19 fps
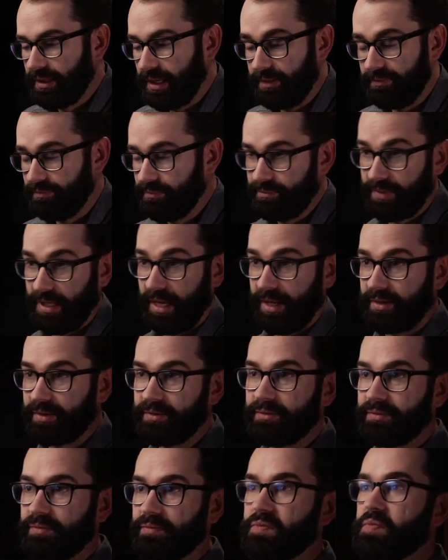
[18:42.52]
And that
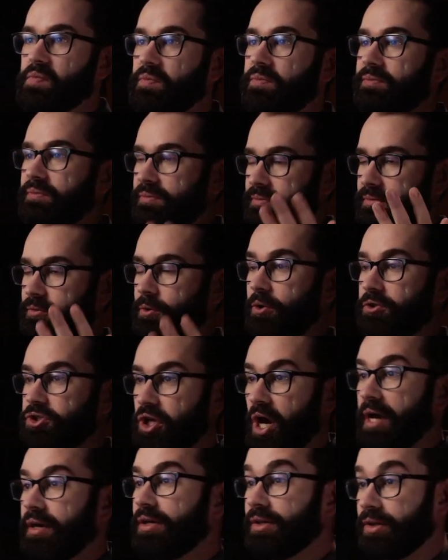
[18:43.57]
won't
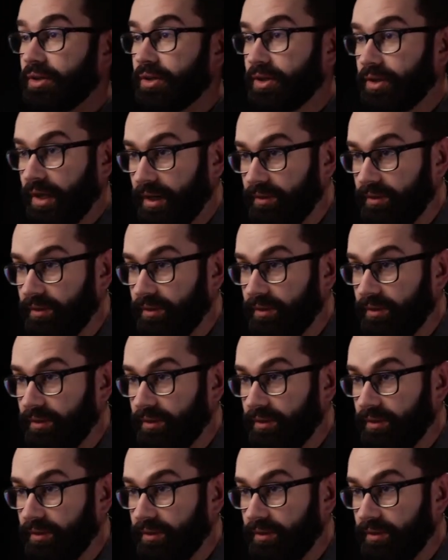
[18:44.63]
shock you to learn.